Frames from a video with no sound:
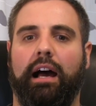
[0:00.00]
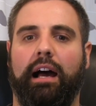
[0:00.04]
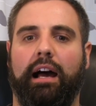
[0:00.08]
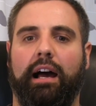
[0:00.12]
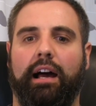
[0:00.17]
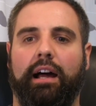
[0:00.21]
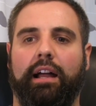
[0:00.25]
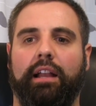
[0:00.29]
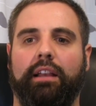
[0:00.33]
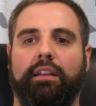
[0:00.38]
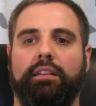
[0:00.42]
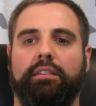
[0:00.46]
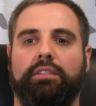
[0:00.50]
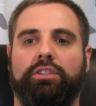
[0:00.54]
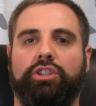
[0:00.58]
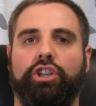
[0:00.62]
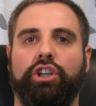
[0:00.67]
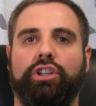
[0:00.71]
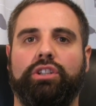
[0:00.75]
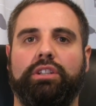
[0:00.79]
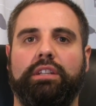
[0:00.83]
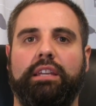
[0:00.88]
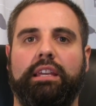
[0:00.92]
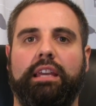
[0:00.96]
and
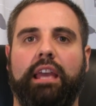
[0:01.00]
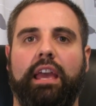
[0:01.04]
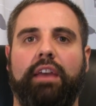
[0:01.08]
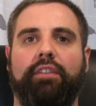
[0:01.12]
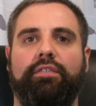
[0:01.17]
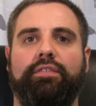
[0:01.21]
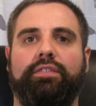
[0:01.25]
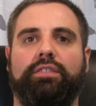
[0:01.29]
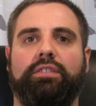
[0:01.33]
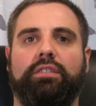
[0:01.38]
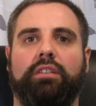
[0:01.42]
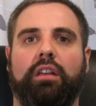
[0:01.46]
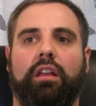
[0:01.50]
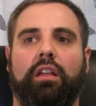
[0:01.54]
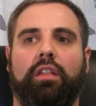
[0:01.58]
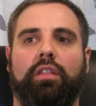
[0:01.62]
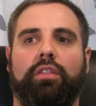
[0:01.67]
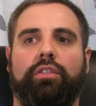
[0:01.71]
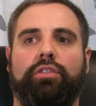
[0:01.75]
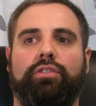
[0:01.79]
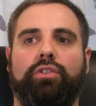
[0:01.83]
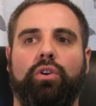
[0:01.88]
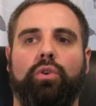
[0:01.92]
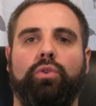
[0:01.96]
just gives
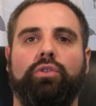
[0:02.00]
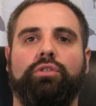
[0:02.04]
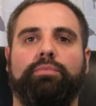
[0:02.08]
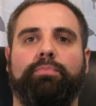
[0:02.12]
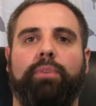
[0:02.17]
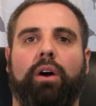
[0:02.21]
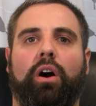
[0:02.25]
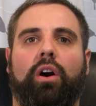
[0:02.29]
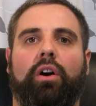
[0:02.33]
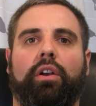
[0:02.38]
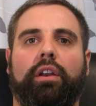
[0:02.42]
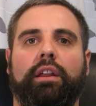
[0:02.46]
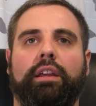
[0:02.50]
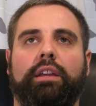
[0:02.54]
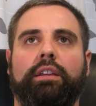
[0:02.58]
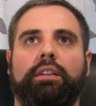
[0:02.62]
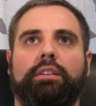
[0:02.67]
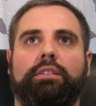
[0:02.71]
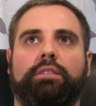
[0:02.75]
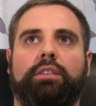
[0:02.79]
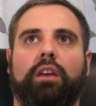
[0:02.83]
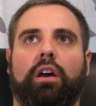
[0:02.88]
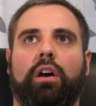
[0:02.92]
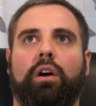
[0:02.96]
those
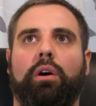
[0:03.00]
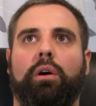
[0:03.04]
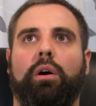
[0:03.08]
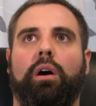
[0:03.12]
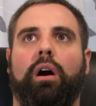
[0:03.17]
parties